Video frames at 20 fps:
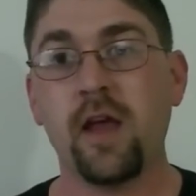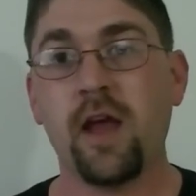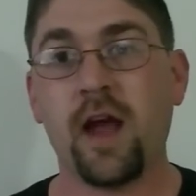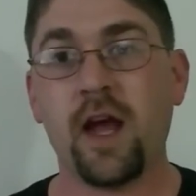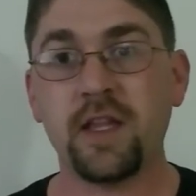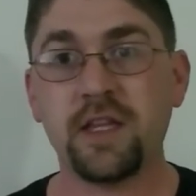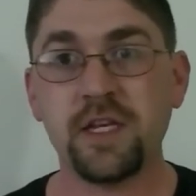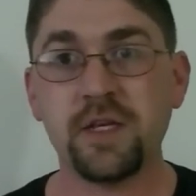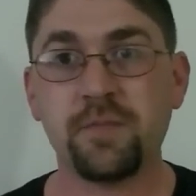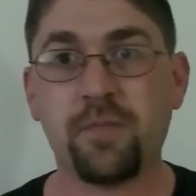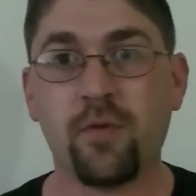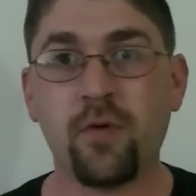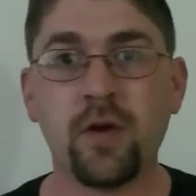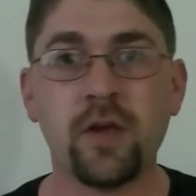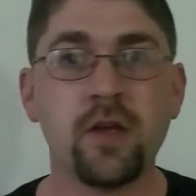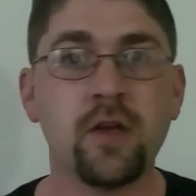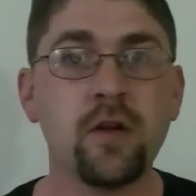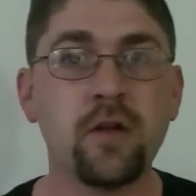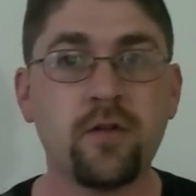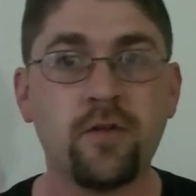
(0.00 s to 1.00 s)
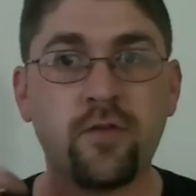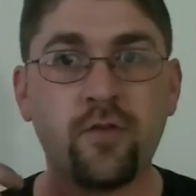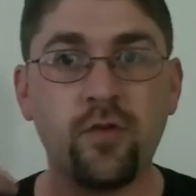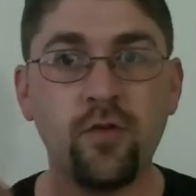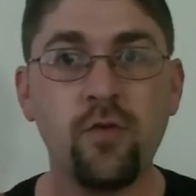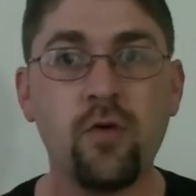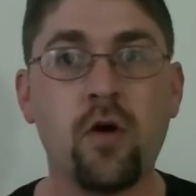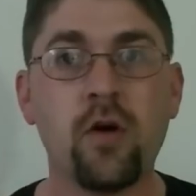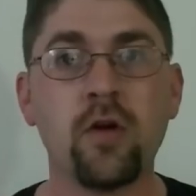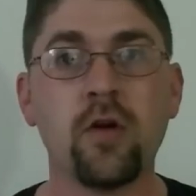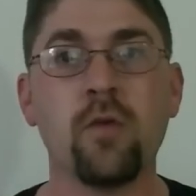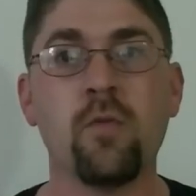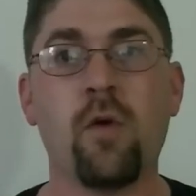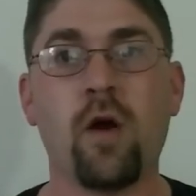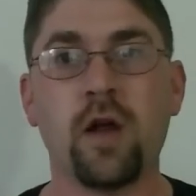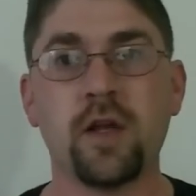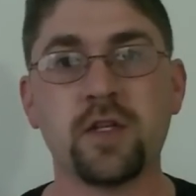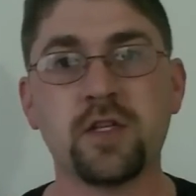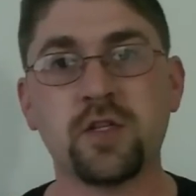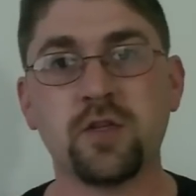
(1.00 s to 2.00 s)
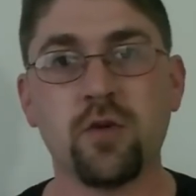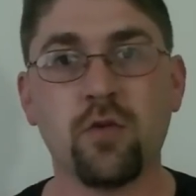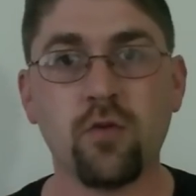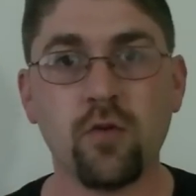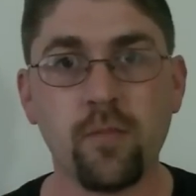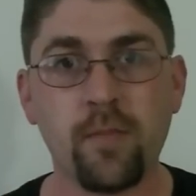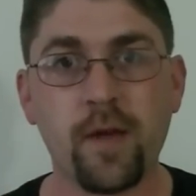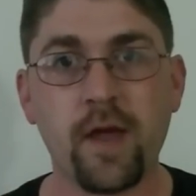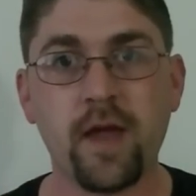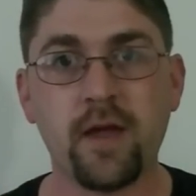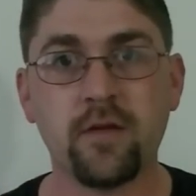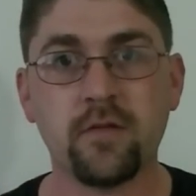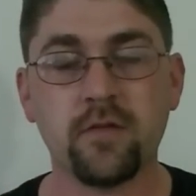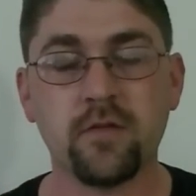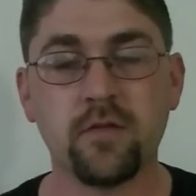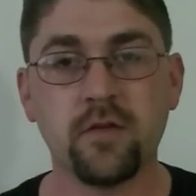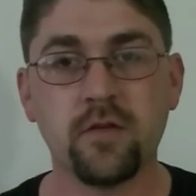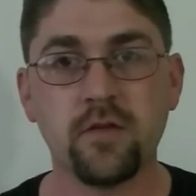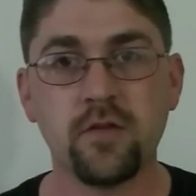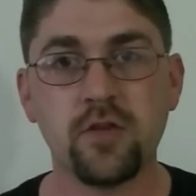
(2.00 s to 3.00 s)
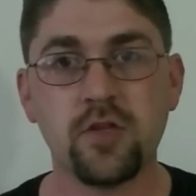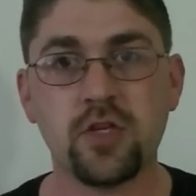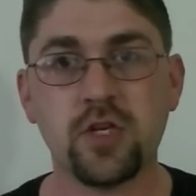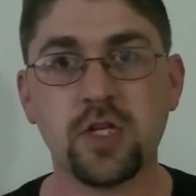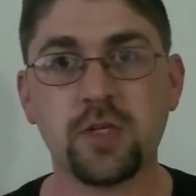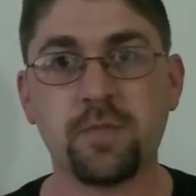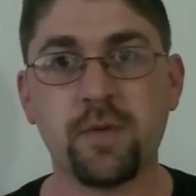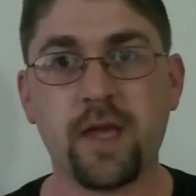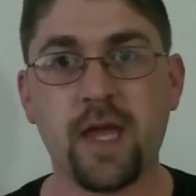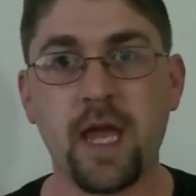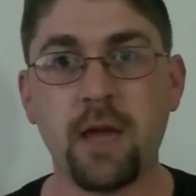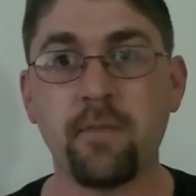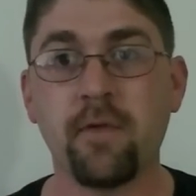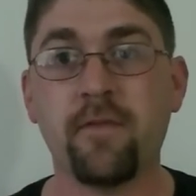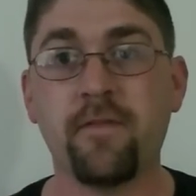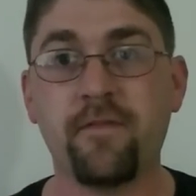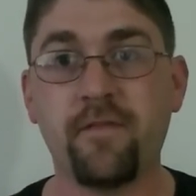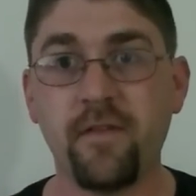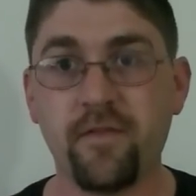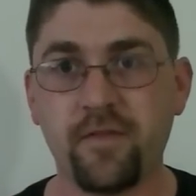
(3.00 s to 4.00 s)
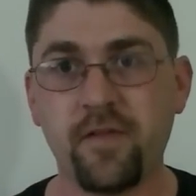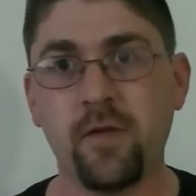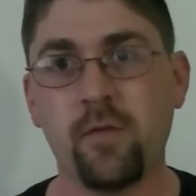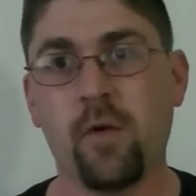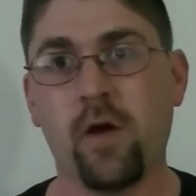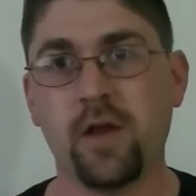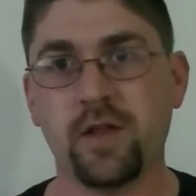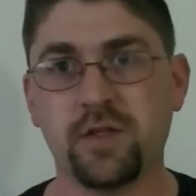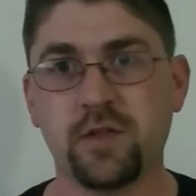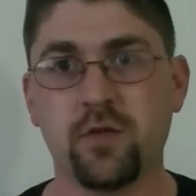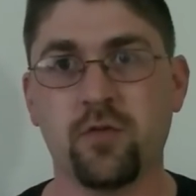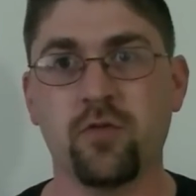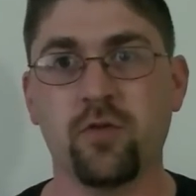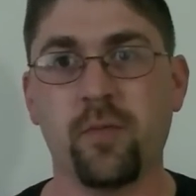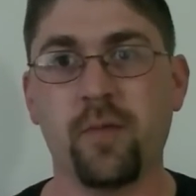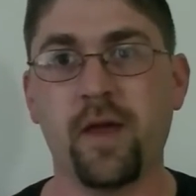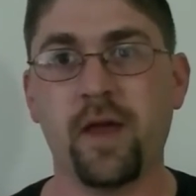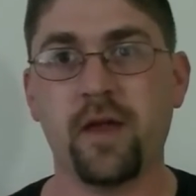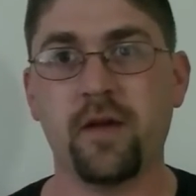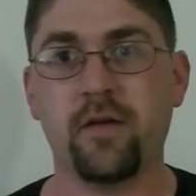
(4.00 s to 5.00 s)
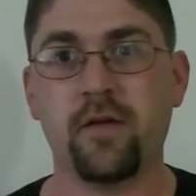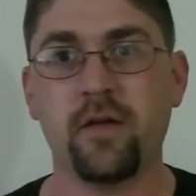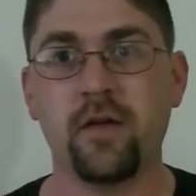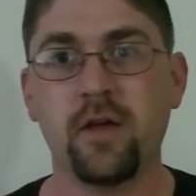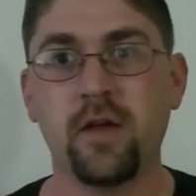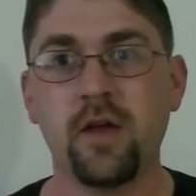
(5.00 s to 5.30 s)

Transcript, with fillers: At this point, your 200 watt solar panel just became a 50 watt solar panel.